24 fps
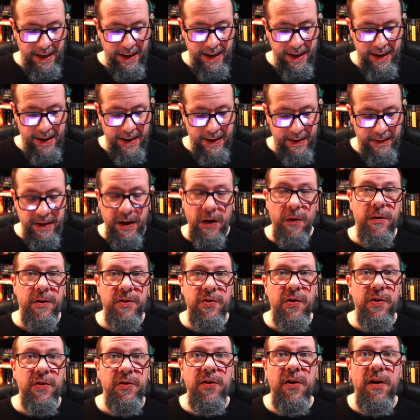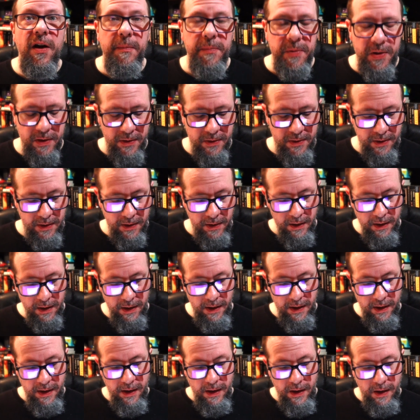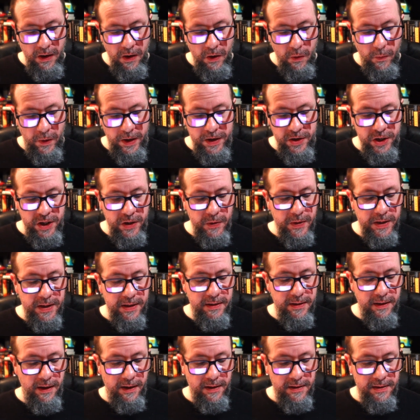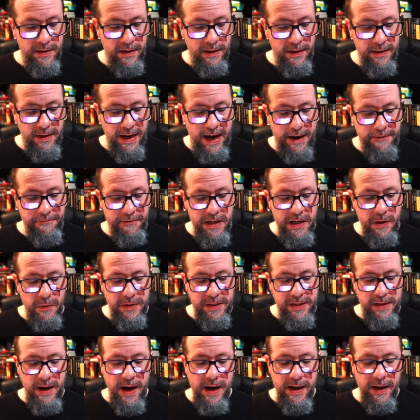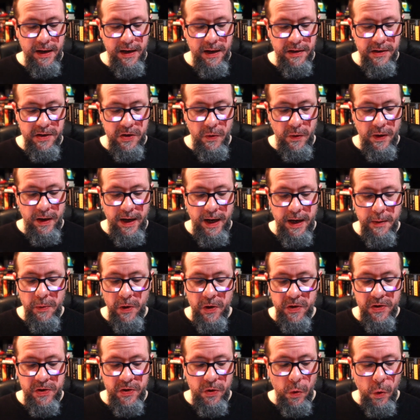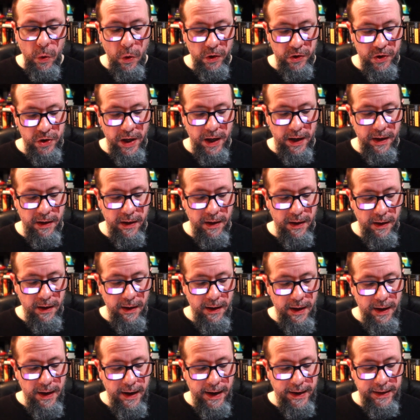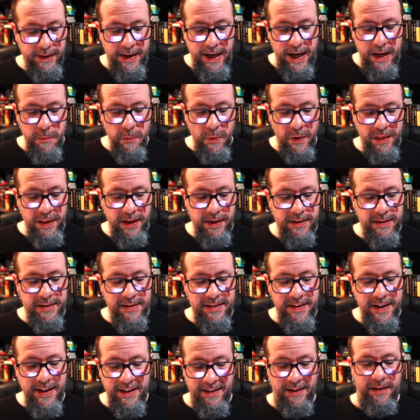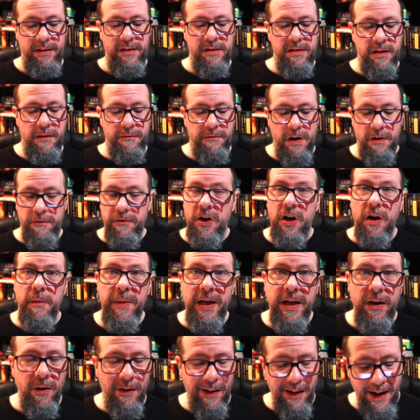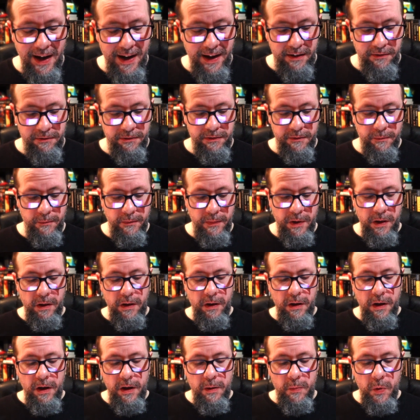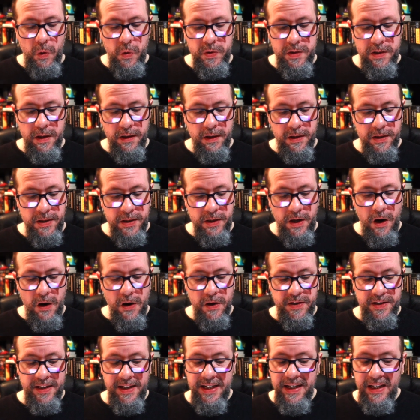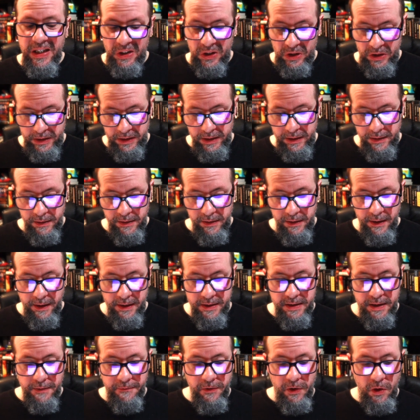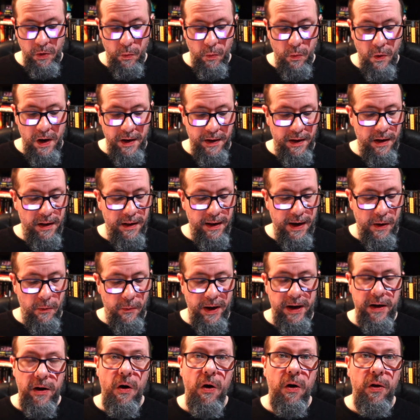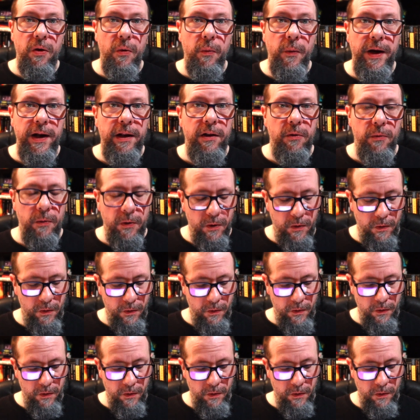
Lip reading: And here is the synopsis. When she was 6, Daphne was taken into a neighbor's tool shed and came within seconds of never coming out alive. Most of the scars healed, except for the one that went all the way through.